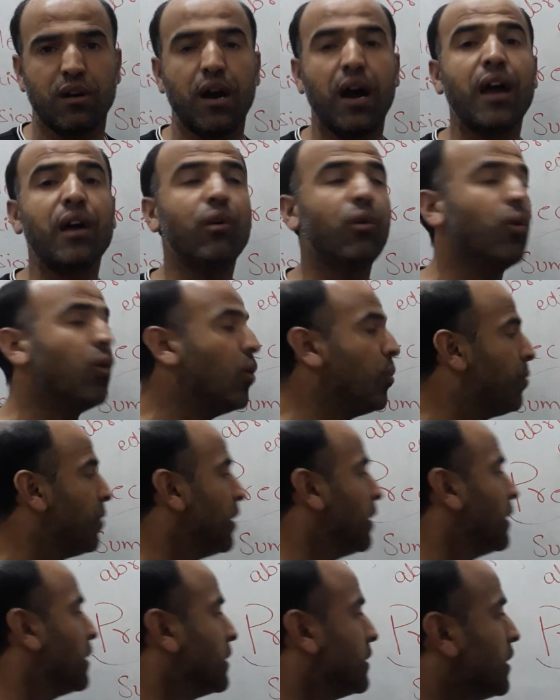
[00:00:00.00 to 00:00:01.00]
I hope
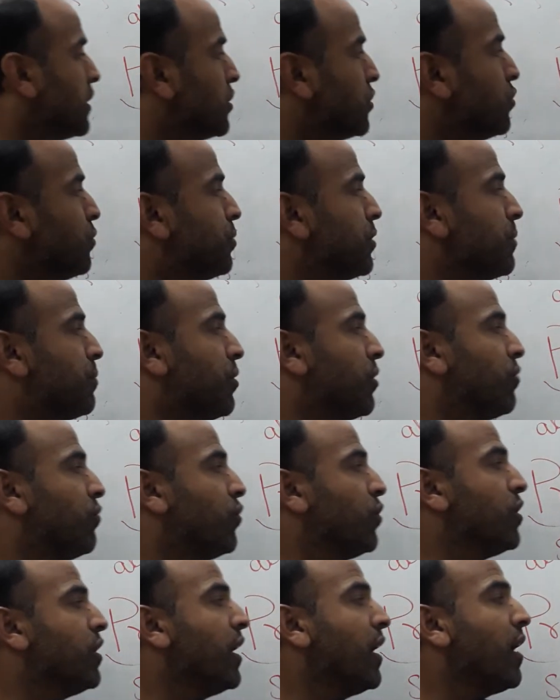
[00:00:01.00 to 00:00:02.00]
that you people
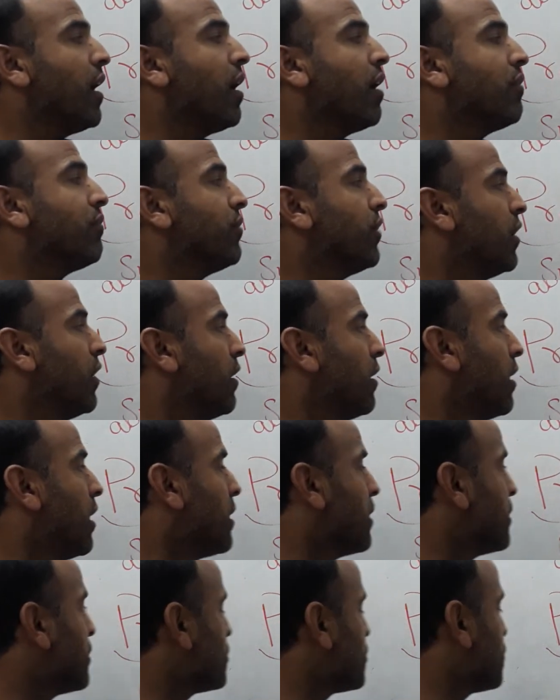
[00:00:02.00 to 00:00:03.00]
would have
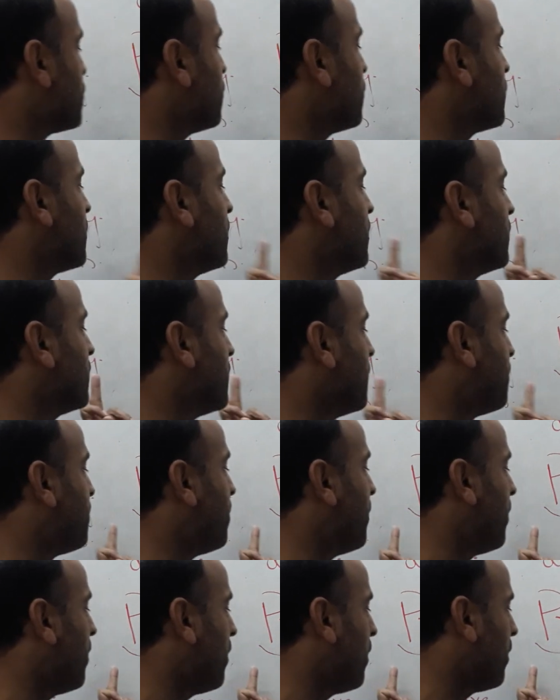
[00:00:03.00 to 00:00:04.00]
understood
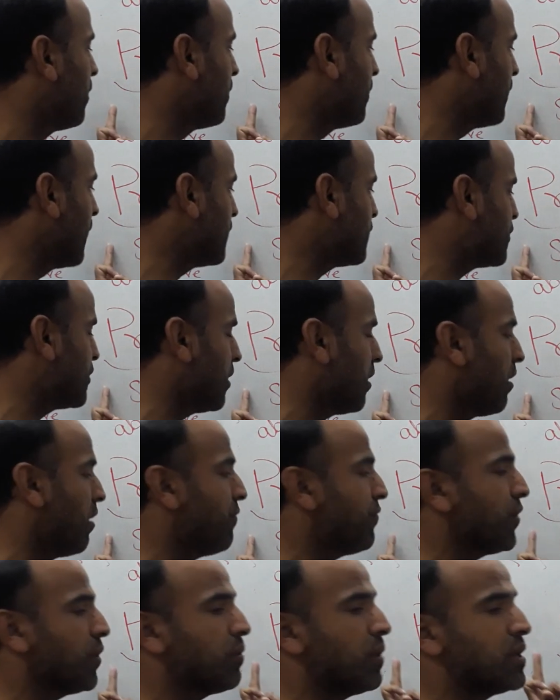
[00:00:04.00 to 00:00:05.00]
the nature
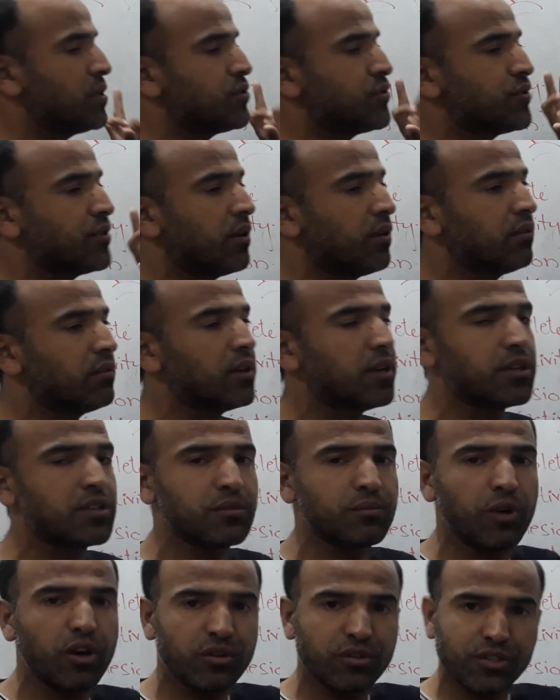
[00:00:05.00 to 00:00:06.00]
of the question, the
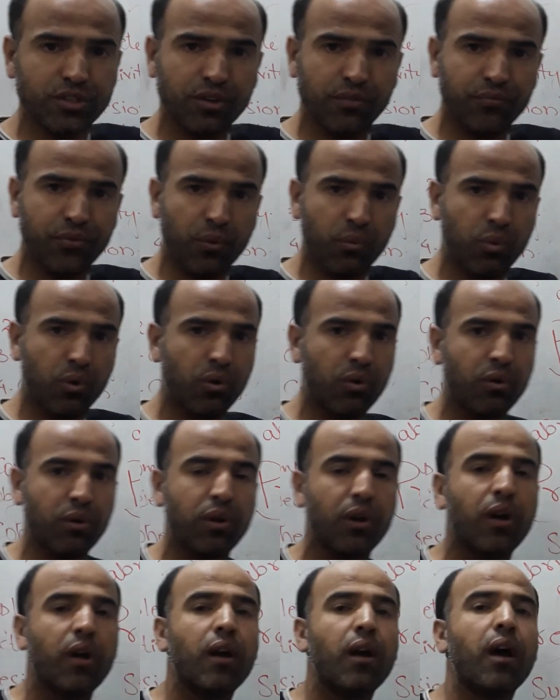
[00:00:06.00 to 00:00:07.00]
etymology of the word,
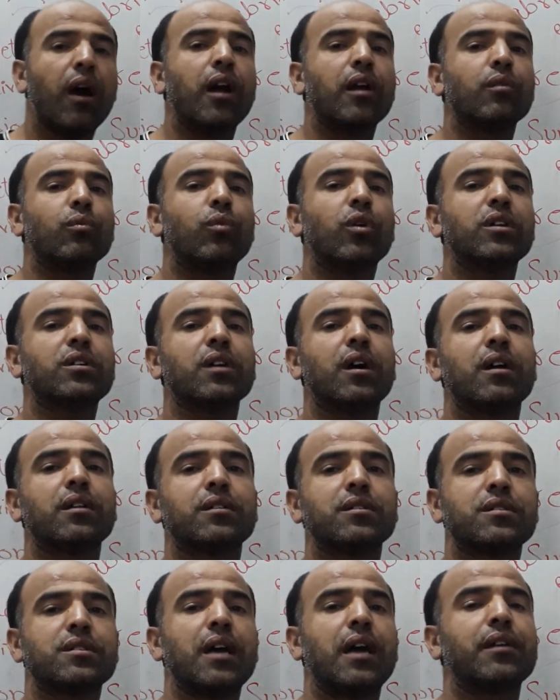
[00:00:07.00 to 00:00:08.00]
and what are
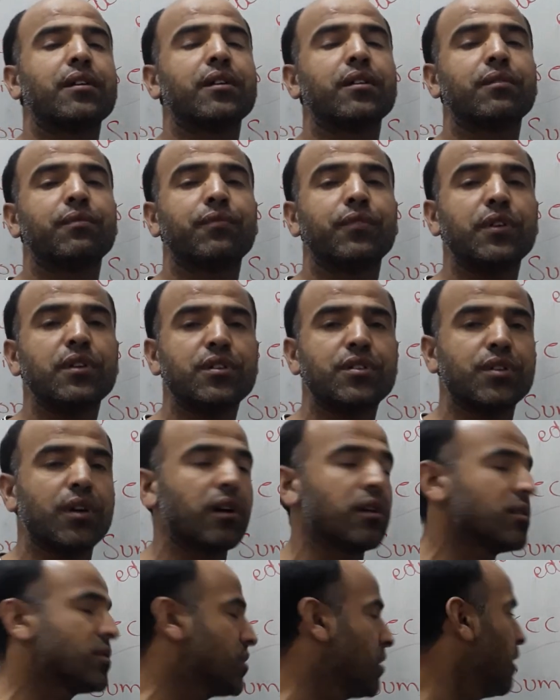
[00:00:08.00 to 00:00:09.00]
the salient
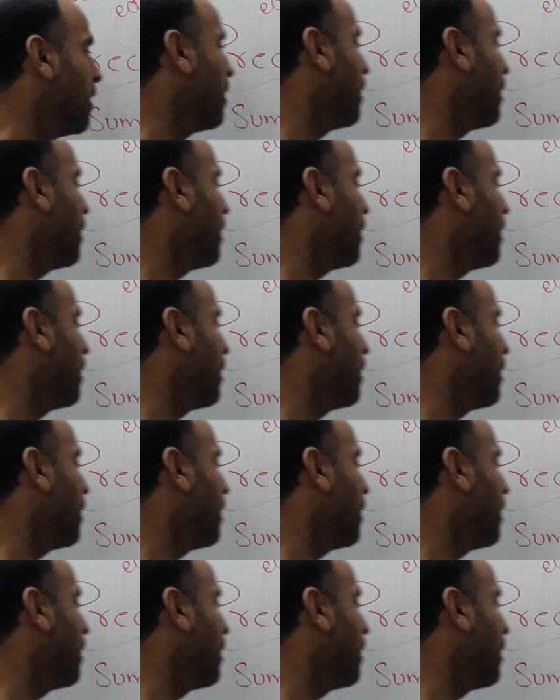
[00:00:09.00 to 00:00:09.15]
features